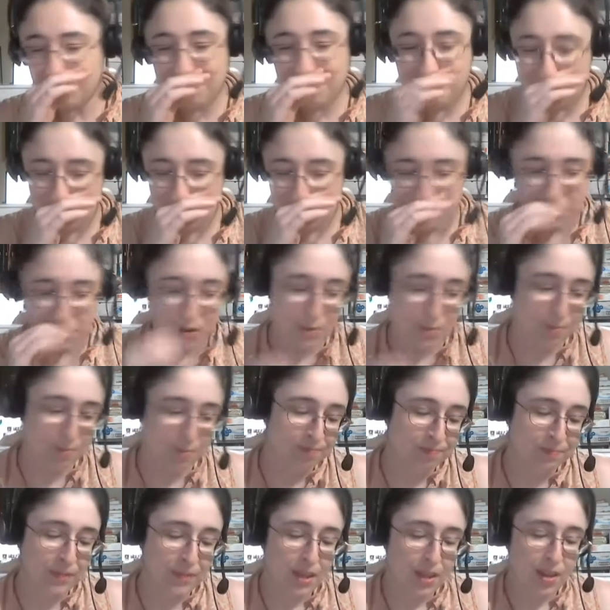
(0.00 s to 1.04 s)
So
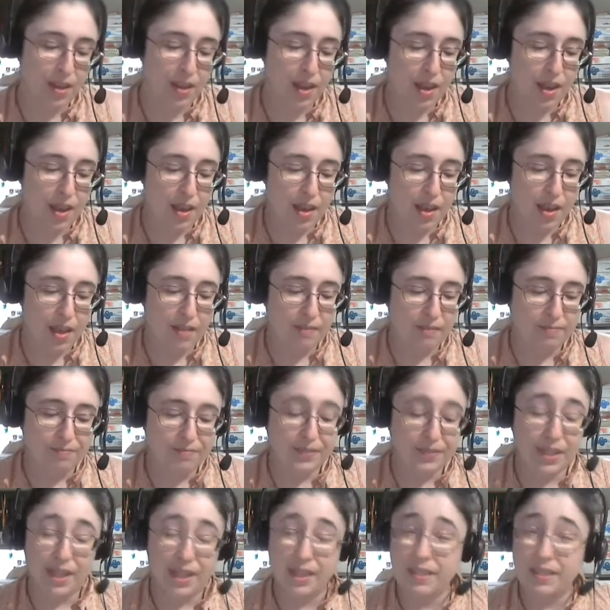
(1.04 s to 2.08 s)

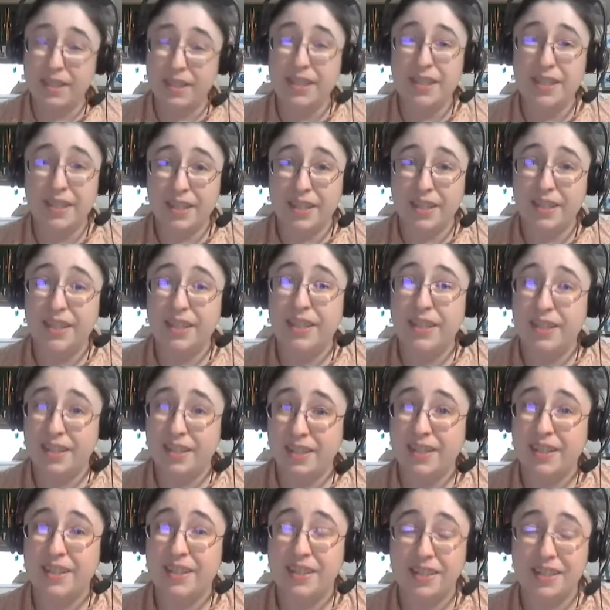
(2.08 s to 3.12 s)
I think
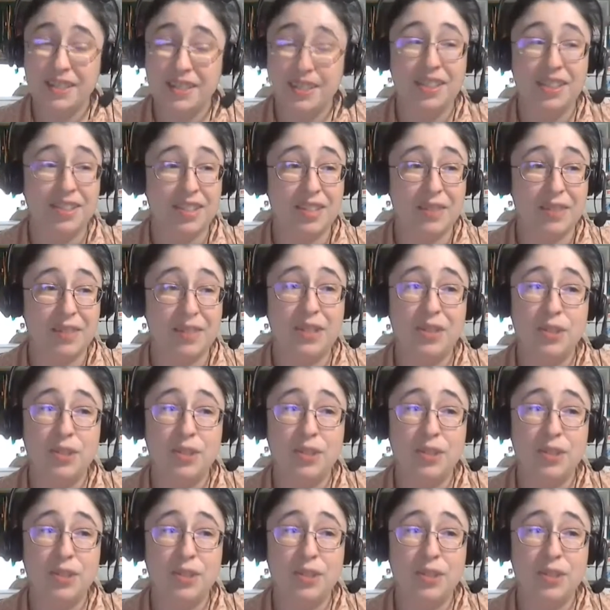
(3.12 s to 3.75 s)
they'll definitely